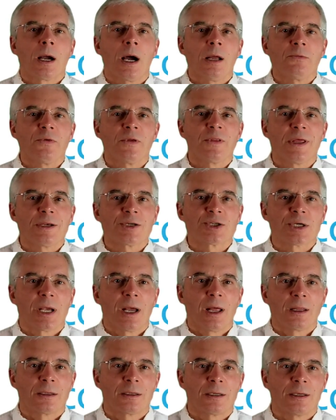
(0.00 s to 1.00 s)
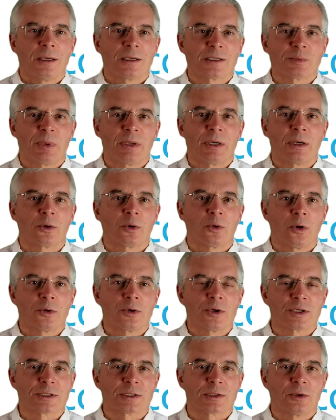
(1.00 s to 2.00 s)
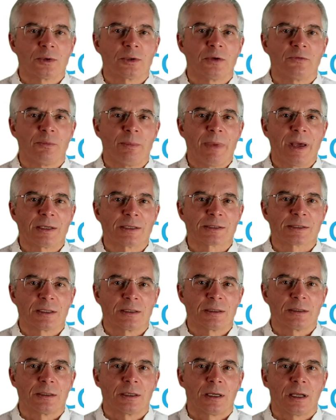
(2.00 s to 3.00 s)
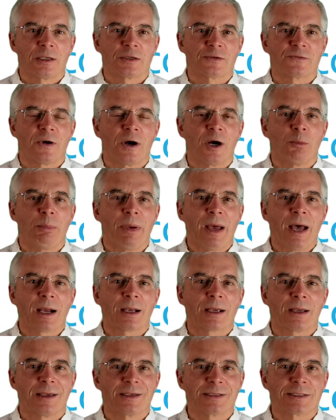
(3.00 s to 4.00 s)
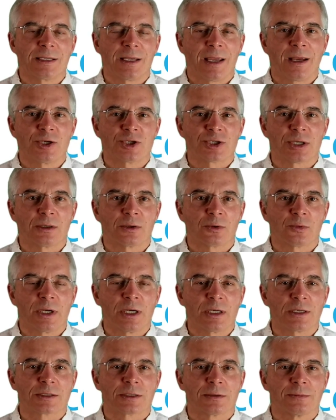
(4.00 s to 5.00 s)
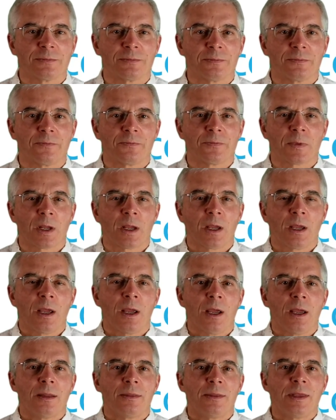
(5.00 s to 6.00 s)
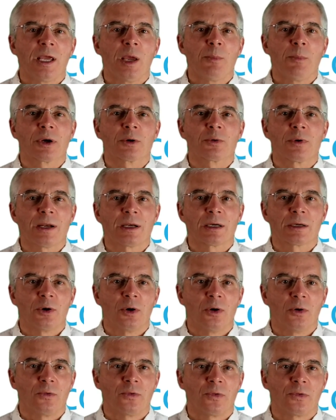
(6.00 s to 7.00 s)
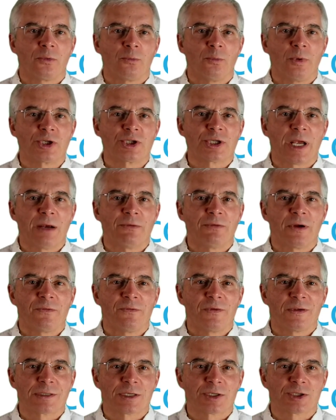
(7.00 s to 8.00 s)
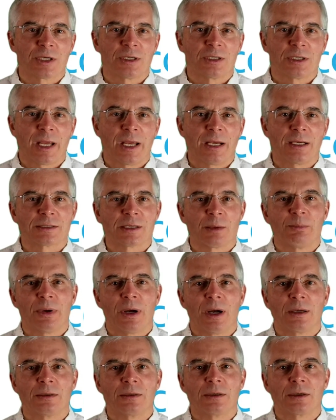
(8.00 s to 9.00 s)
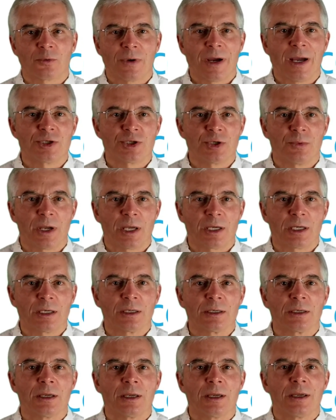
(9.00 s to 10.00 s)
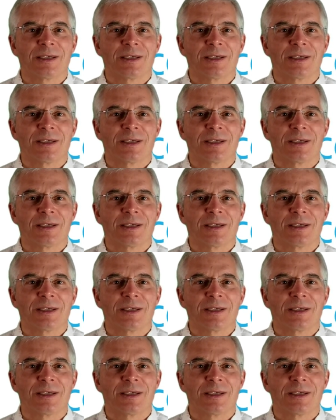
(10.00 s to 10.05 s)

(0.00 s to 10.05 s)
Confidentiality has been a cornerstone of medicine as far back as the ancient Greeks. The Hippocratic Oath, which every physician takes upon graduating,